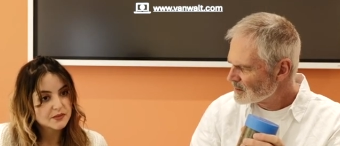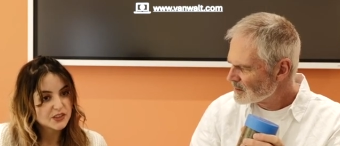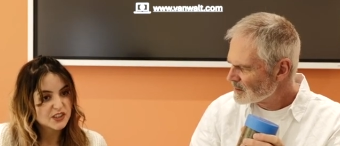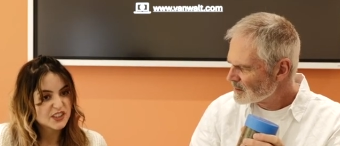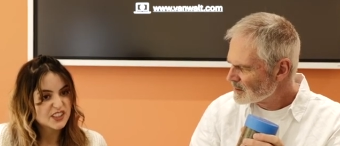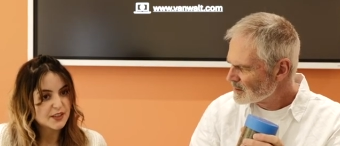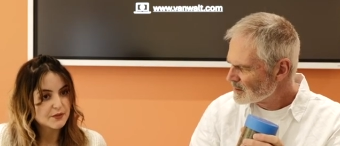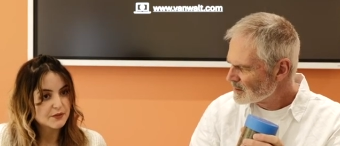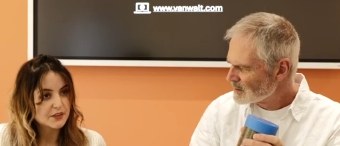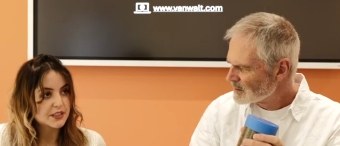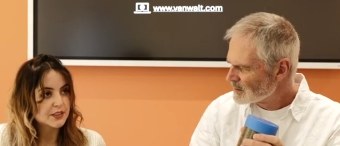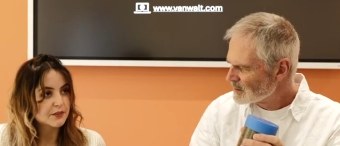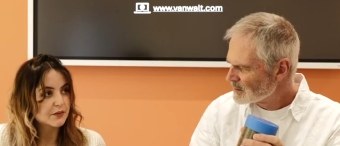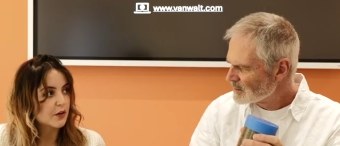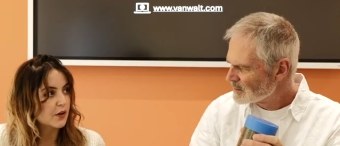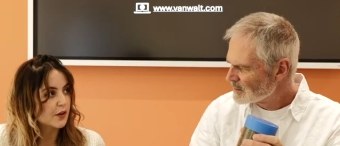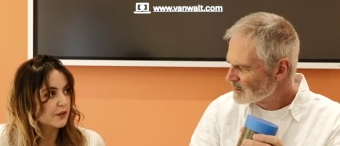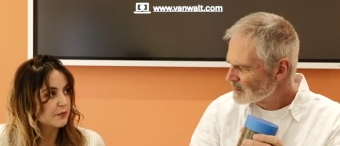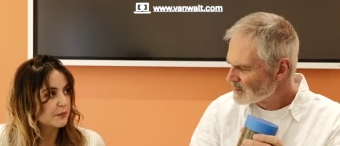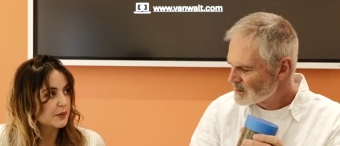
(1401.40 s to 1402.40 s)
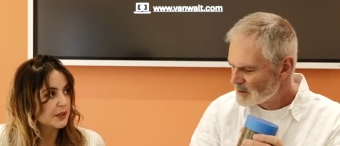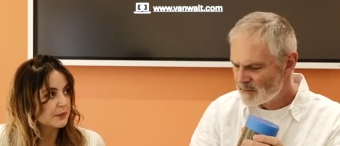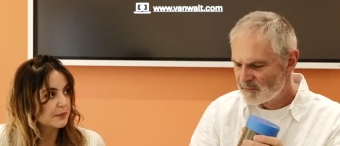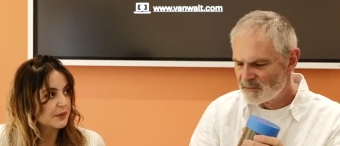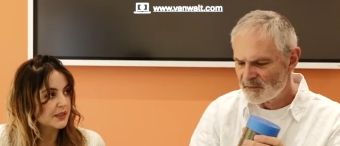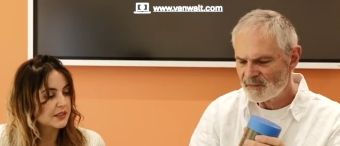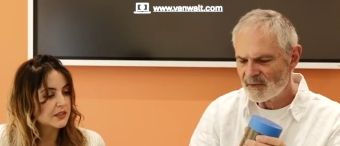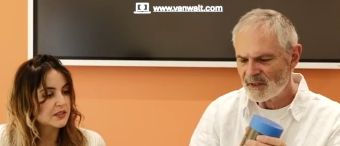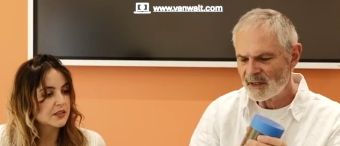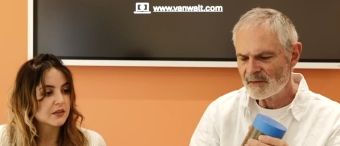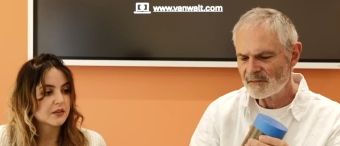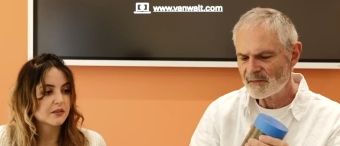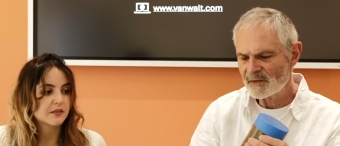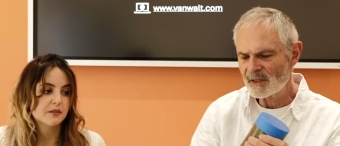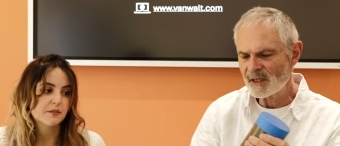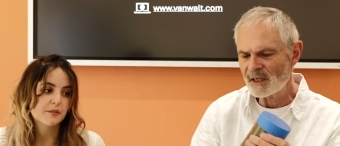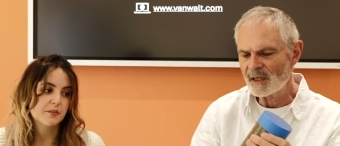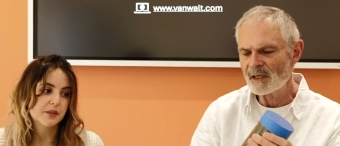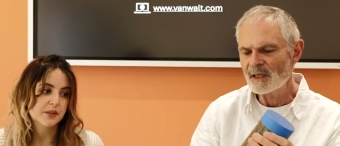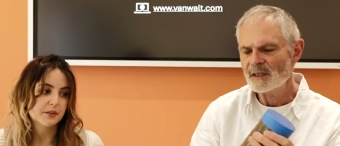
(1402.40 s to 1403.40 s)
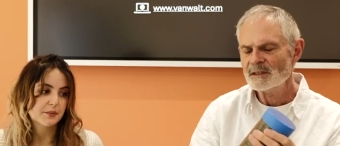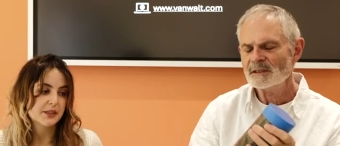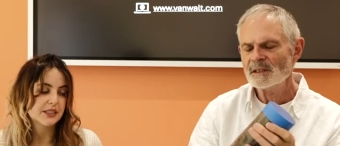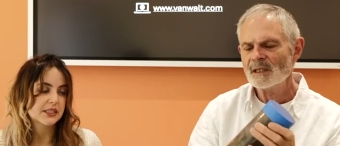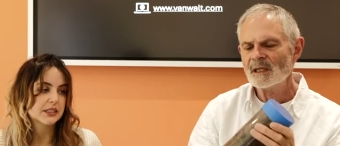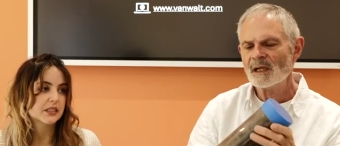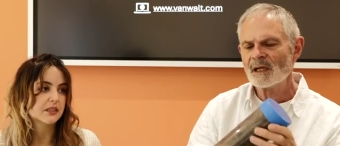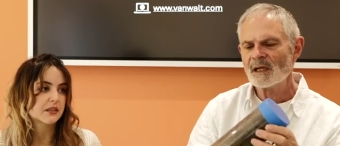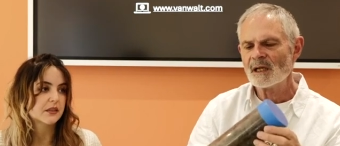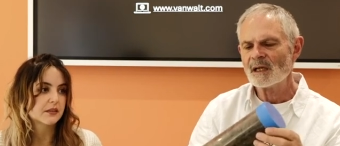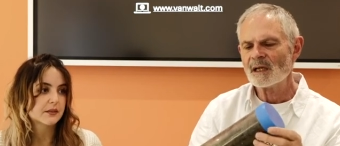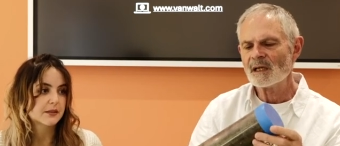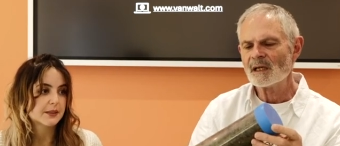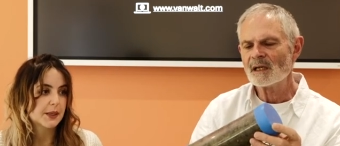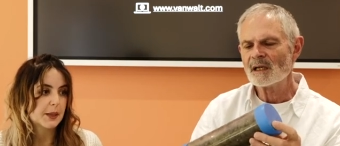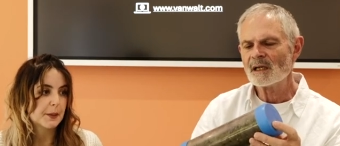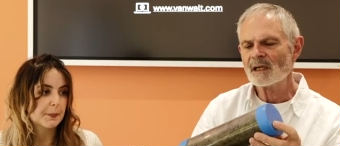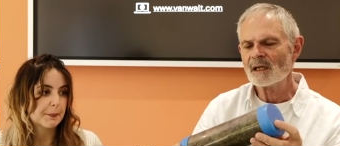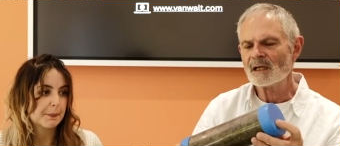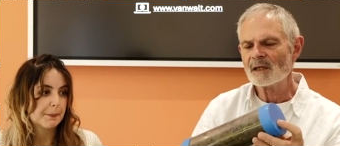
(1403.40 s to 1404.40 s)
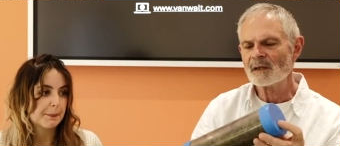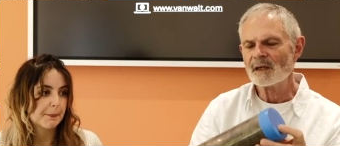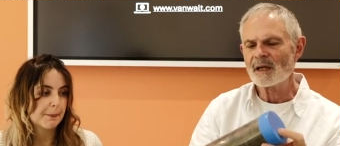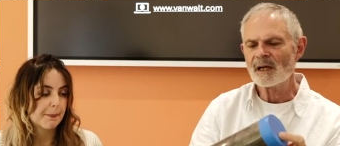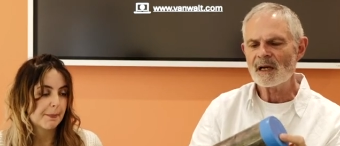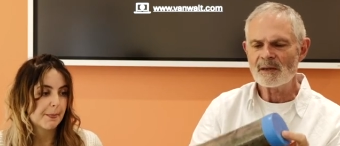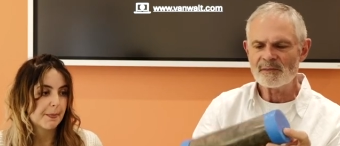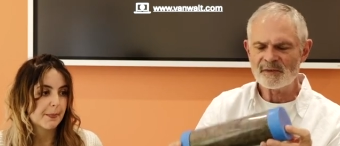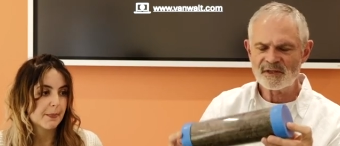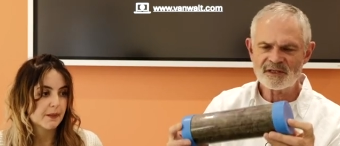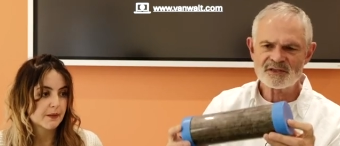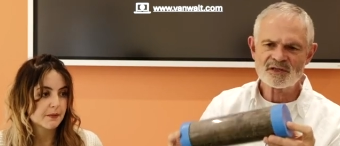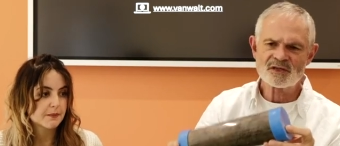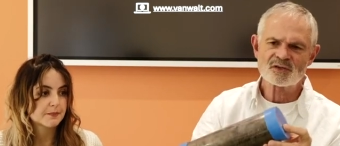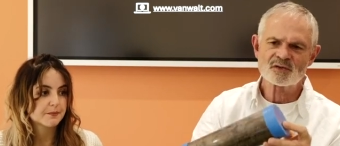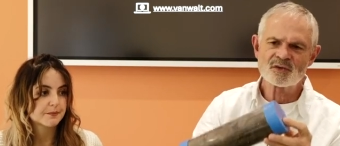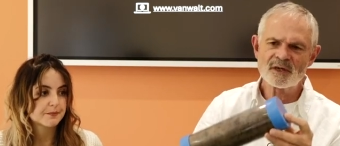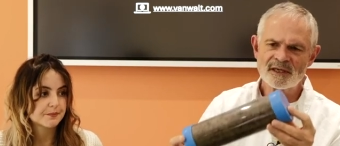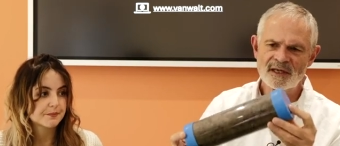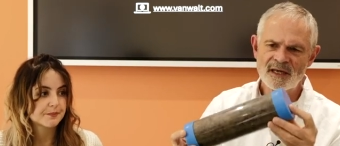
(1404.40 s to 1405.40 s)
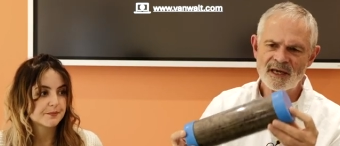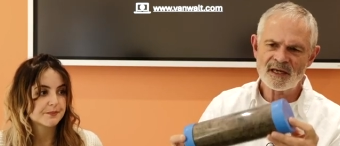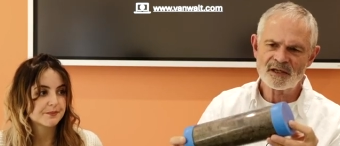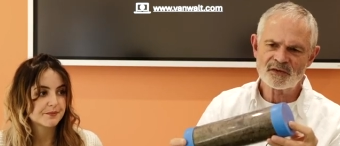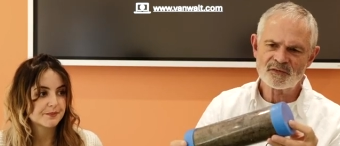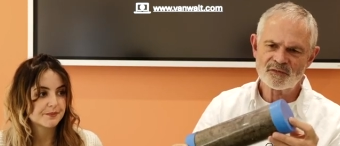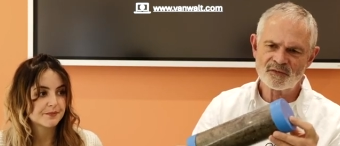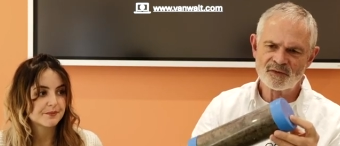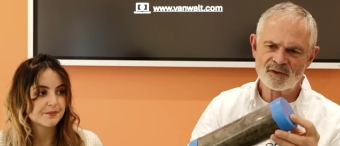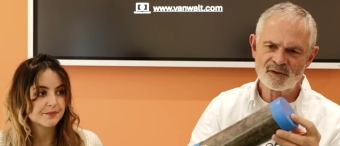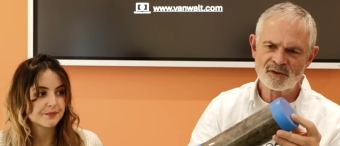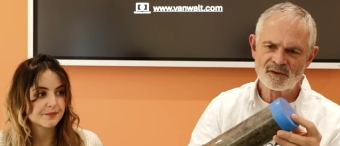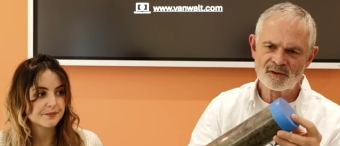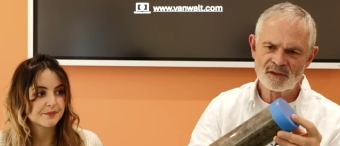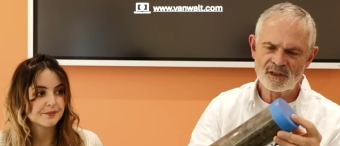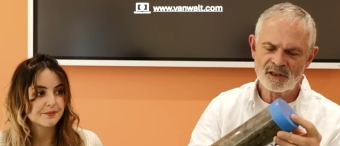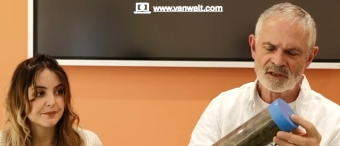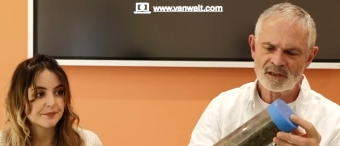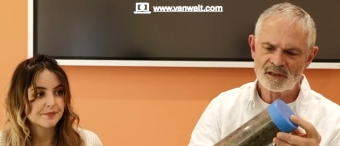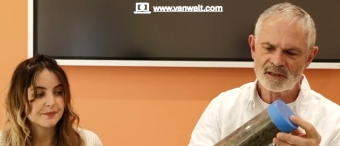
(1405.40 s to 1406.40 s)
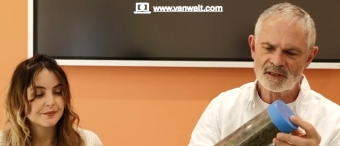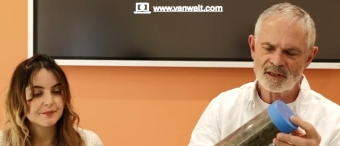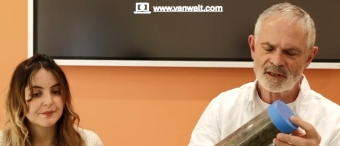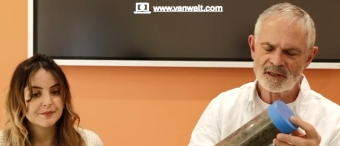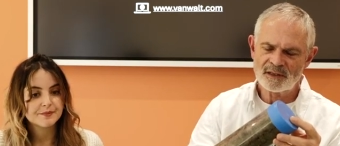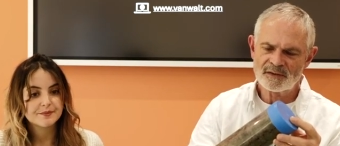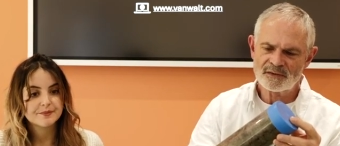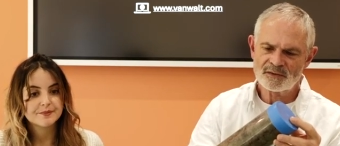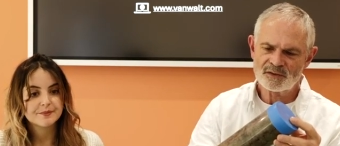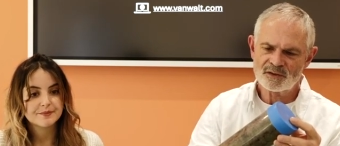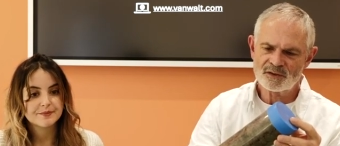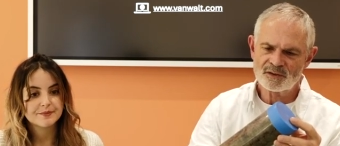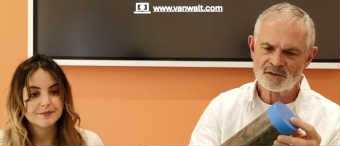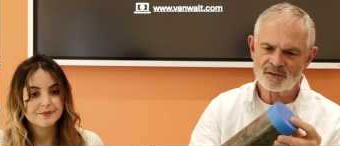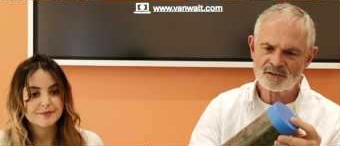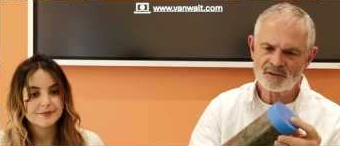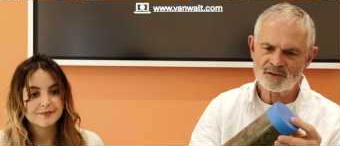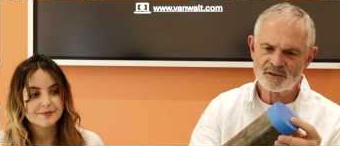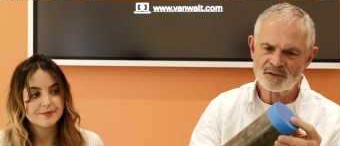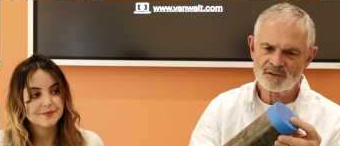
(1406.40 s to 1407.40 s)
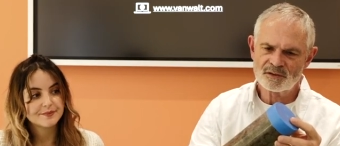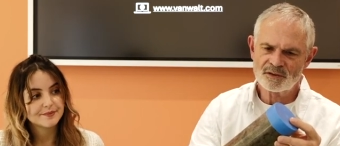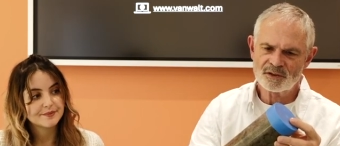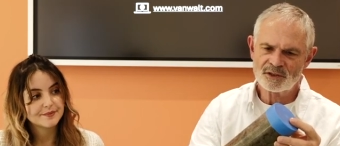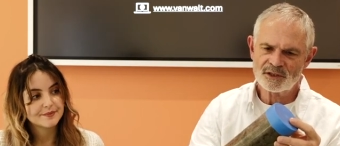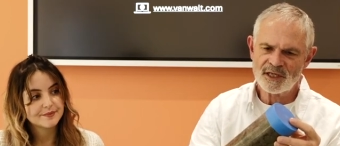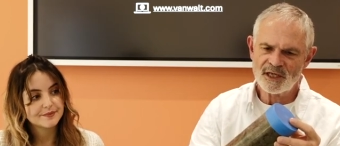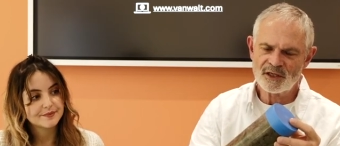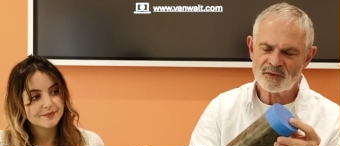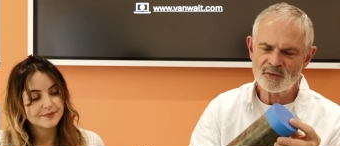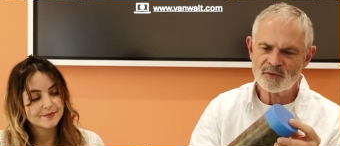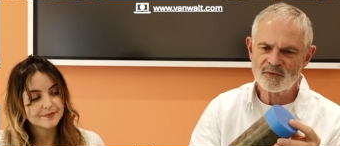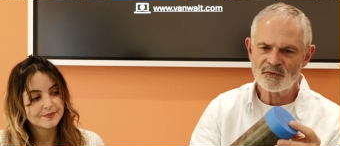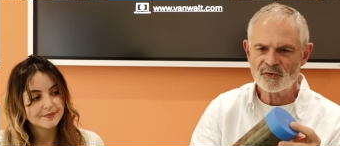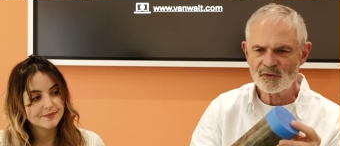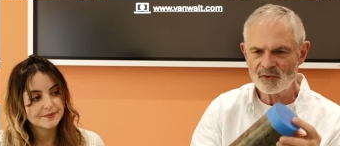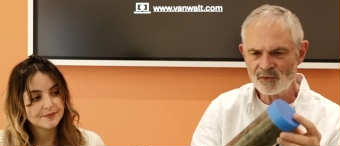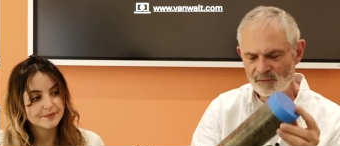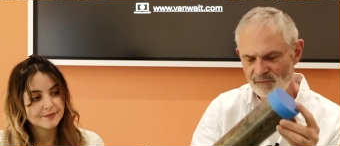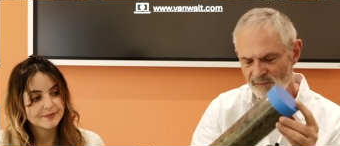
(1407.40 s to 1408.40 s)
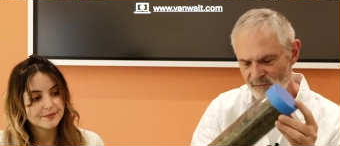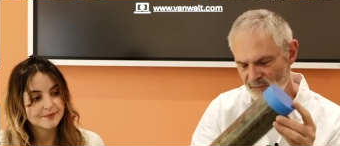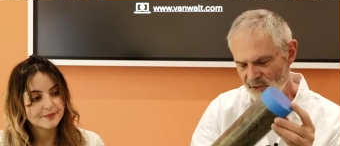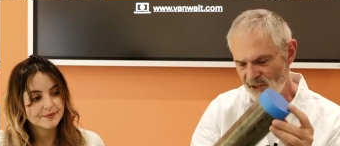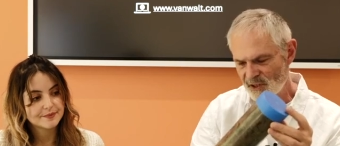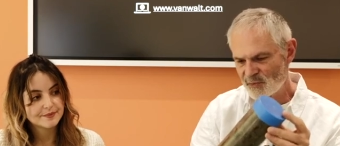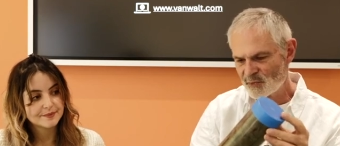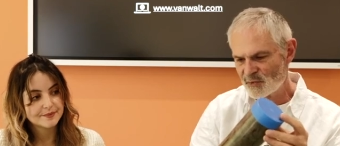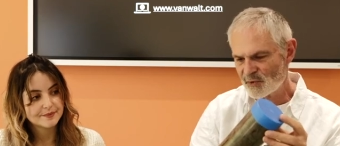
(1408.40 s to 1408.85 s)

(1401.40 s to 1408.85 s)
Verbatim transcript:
Speaker 1: 75 75,
Speaker 2: okay. Uh, uh, I mean, this is quite a handful uh, uh, to, to, to take with you, gets